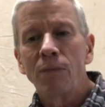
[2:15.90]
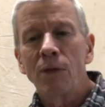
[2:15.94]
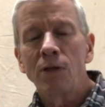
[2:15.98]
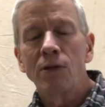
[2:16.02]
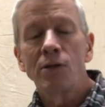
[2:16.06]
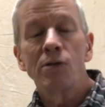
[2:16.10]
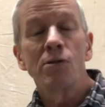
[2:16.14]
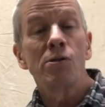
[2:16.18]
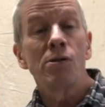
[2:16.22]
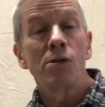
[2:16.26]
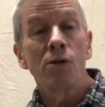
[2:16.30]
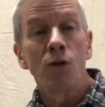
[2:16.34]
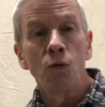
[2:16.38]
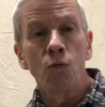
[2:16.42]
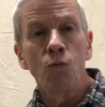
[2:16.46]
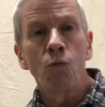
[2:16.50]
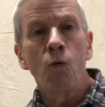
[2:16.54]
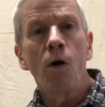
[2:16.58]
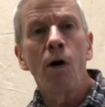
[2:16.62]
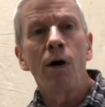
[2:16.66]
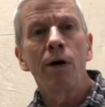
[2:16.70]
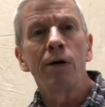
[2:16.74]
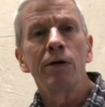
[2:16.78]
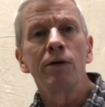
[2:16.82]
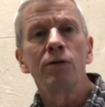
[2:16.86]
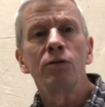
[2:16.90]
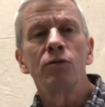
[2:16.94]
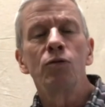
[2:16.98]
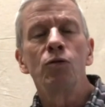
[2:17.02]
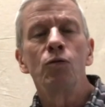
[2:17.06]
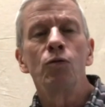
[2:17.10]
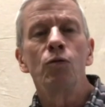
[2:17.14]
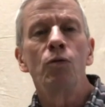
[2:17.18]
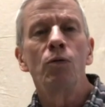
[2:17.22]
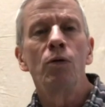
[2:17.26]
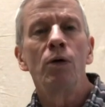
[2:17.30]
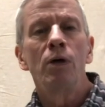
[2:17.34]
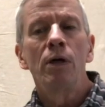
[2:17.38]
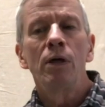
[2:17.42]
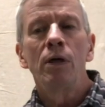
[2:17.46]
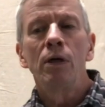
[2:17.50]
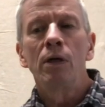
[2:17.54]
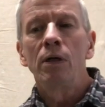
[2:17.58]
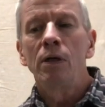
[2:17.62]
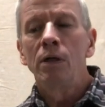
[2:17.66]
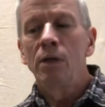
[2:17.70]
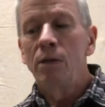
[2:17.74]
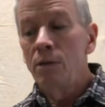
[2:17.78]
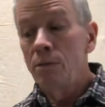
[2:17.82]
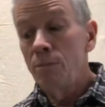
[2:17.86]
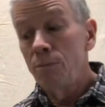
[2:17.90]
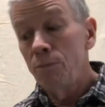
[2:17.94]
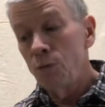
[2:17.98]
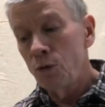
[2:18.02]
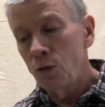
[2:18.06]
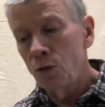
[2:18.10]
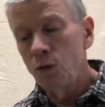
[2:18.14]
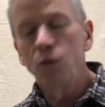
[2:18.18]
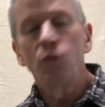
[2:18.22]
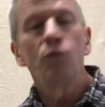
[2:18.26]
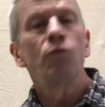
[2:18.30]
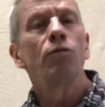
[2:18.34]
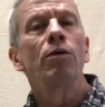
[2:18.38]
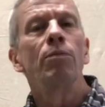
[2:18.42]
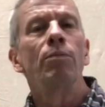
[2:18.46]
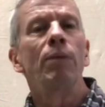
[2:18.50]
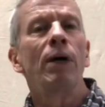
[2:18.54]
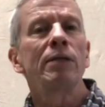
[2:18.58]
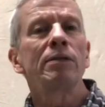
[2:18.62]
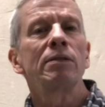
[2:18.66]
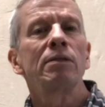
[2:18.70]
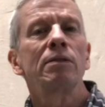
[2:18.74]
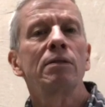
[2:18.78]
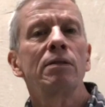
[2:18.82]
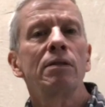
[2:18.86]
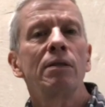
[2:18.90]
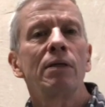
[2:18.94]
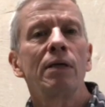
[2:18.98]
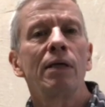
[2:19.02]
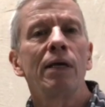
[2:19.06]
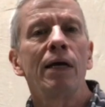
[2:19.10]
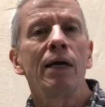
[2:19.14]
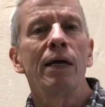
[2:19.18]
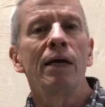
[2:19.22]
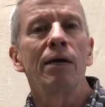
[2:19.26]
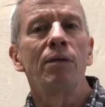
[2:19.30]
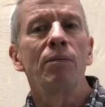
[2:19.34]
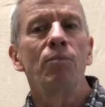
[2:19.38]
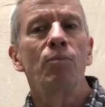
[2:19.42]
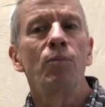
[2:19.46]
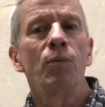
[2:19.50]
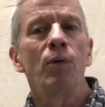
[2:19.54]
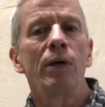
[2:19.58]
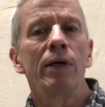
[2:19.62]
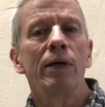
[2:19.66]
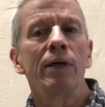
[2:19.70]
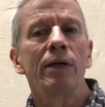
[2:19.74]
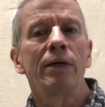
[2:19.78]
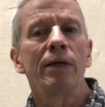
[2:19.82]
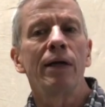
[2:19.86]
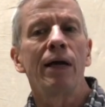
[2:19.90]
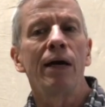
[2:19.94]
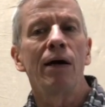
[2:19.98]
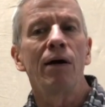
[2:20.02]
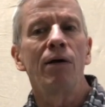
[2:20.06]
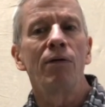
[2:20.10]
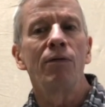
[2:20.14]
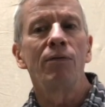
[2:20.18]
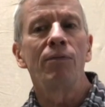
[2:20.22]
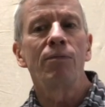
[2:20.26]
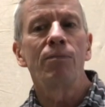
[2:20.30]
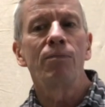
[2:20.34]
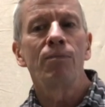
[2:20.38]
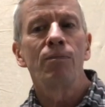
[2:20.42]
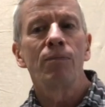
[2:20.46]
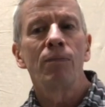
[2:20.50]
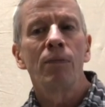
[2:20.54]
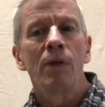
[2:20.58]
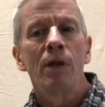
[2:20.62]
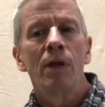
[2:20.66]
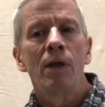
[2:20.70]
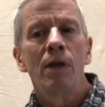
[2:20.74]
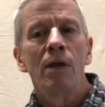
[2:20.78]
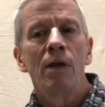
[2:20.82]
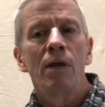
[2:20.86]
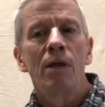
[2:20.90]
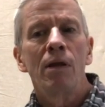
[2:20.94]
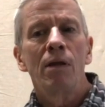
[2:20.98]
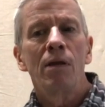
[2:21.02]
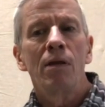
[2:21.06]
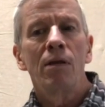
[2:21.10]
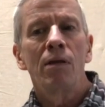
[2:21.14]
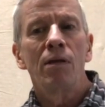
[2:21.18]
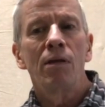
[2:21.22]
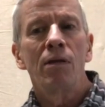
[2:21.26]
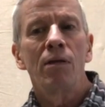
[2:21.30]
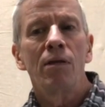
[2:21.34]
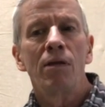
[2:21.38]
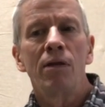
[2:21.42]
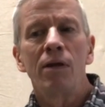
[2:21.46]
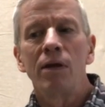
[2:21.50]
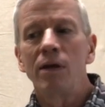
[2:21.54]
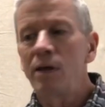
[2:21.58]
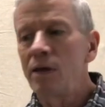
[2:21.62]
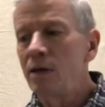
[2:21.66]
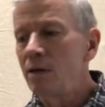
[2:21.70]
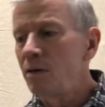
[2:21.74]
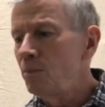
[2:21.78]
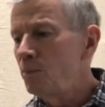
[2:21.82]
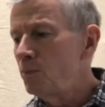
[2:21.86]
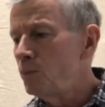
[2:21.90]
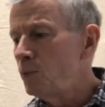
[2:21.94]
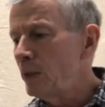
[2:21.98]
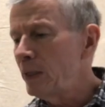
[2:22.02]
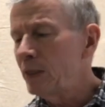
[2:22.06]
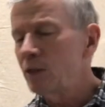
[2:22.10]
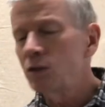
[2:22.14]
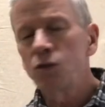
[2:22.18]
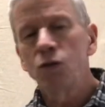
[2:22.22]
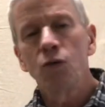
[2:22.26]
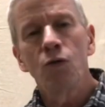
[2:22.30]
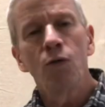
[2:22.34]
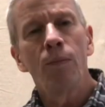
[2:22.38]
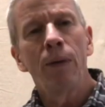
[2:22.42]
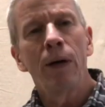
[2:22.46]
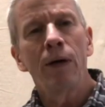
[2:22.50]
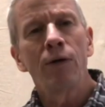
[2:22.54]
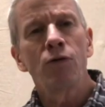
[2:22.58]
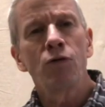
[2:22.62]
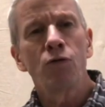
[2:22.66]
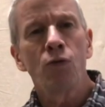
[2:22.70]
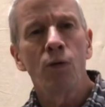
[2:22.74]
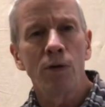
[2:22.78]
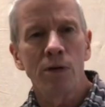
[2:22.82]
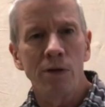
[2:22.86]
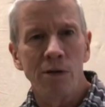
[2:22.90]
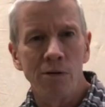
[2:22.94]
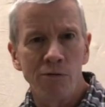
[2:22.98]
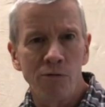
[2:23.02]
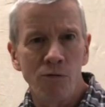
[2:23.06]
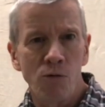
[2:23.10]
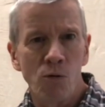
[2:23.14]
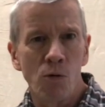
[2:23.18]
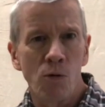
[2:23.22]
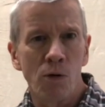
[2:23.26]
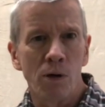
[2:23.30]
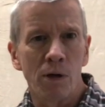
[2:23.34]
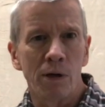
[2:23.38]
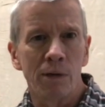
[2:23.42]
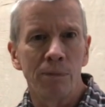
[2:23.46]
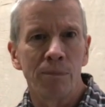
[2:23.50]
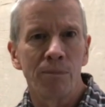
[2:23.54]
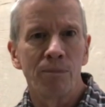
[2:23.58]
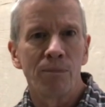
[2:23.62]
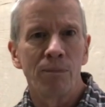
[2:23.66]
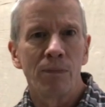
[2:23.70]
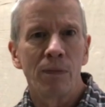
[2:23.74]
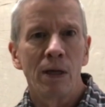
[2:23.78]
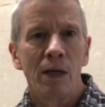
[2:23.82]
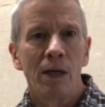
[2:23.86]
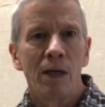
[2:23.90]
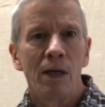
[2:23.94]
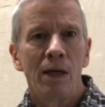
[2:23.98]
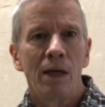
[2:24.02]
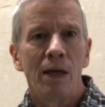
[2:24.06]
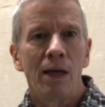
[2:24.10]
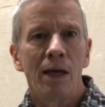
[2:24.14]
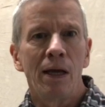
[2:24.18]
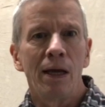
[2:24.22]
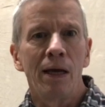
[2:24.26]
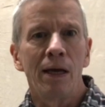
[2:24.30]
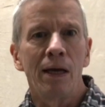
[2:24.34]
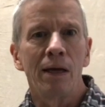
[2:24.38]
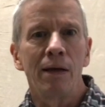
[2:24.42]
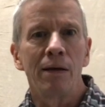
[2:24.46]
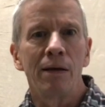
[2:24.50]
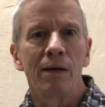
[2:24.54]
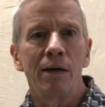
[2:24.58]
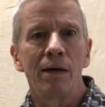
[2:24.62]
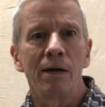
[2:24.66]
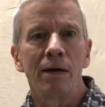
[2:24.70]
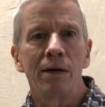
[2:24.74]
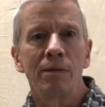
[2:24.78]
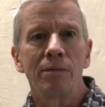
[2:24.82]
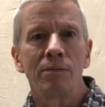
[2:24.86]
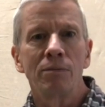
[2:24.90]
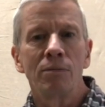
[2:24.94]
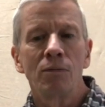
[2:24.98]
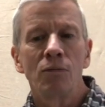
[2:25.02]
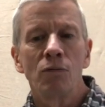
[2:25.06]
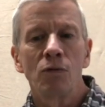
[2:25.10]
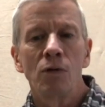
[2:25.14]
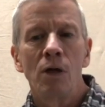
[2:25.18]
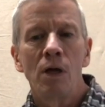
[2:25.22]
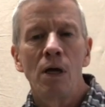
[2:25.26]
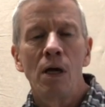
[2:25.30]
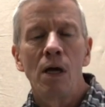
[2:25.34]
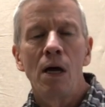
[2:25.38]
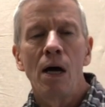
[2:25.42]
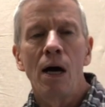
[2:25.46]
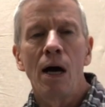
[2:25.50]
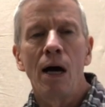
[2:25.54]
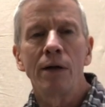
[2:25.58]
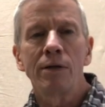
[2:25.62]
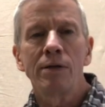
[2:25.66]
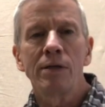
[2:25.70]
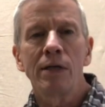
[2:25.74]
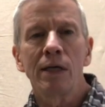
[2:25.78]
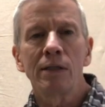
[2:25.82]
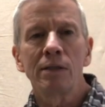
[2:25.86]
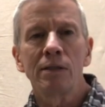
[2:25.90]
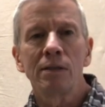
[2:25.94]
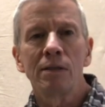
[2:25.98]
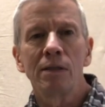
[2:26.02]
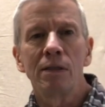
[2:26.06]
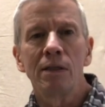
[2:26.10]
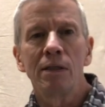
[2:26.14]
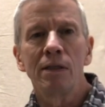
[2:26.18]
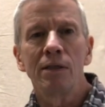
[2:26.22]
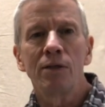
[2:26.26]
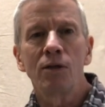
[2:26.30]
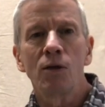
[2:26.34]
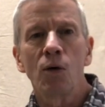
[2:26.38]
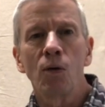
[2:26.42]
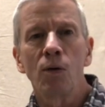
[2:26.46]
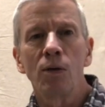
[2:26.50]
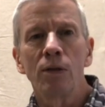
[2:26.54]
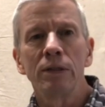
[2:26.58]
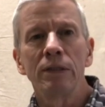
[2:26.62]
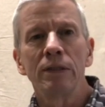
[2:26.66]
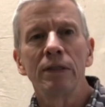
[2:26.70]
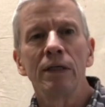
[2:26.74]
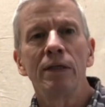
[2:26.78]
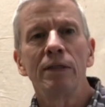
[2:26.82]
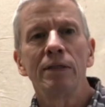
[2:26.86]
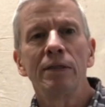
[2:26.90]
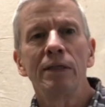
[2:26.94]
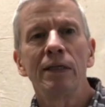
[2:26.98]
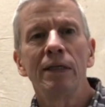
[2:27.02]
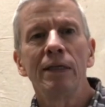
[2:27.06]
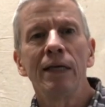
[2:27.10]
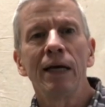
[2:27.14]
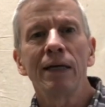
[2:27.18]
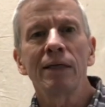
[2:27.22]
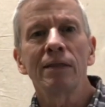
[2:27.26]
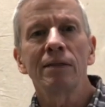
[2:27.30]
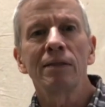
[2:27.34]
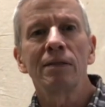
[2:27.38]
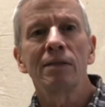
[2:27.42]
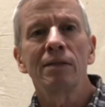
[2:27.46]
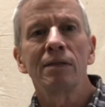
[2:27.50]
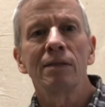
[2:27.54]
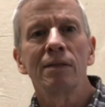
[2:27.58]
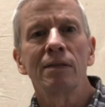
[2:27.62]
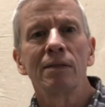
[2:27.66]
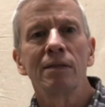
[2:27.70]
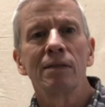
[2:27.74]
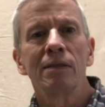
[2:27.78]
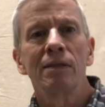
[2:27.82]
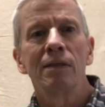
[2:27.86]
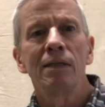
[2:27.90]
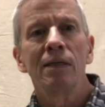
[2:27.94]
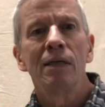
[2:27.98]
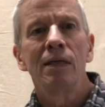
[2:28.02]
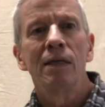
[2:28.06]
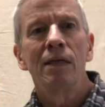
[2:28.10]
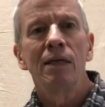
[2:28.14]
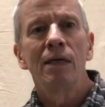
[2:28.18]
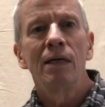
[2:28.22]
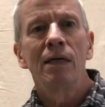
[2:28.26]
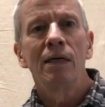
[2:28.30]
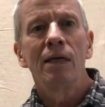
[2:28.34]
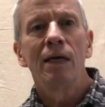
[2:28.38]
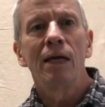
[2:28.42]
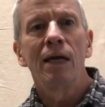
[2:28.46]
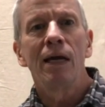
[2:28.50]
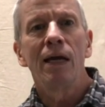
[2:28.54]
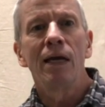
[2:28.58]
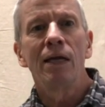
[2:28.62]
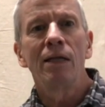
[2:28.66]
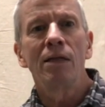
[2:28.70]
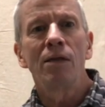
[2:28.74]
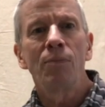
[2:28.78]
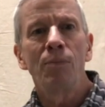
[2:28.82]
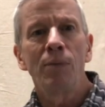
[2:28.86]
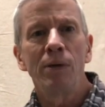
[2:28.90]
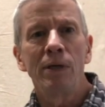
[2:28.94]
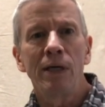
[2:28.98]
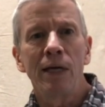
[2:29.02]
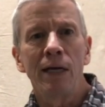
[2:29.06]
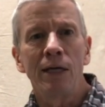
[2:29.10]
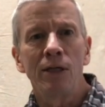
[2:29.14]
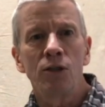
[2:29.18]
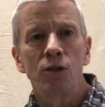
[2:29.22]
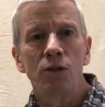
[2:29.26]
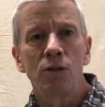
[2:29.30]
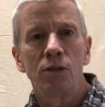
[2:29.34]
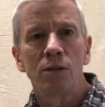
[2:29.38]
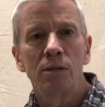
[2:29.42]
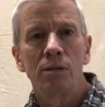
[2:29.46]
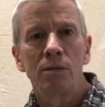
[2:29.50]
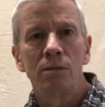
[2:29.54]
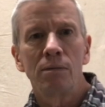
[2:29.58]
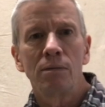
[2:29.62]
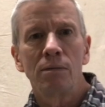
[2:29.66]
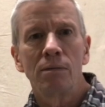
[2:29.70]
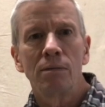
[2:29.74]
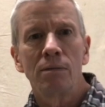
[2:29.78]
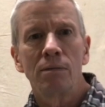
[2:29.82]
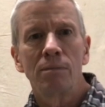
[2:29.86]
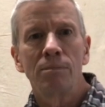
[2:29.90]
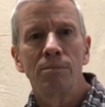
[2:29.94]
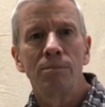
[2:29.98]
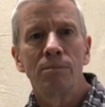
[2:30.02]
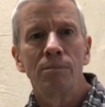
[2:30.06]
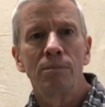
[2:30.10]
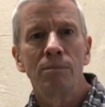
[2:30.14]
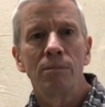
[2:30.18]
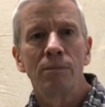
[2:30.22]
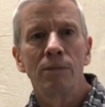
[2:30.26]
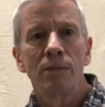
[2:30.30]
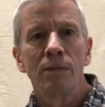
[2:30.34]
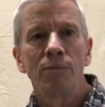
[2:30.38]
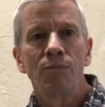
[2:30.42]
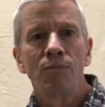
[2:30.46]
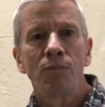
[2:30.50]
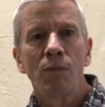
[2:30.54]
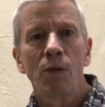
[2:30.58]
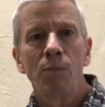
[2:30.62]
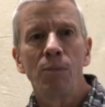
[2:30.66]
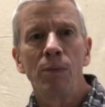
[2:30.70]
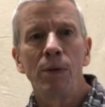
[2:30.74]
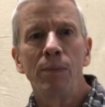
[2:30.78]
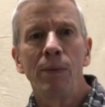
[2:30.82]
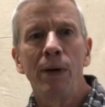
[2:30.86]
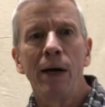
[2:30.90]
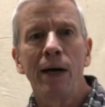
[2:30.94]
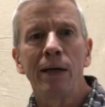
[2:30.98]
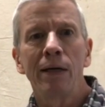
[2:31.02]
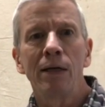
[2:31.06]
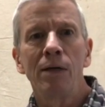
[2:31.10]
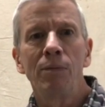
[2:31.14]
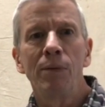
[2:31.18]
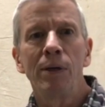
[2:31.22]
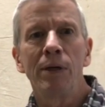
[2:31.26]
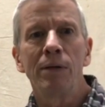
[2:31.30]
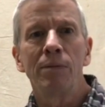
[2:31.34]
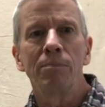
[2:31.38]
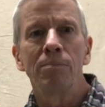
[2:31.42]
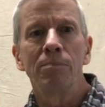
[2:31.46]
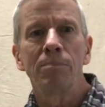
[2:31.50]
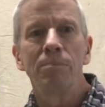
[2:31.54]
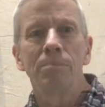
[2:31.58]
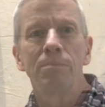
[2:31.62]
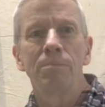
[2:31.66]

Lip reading: distilled water to dilute the must and bring down the Brix to about 24. And I'll test the total acidity next and the pH. Be back in a bit.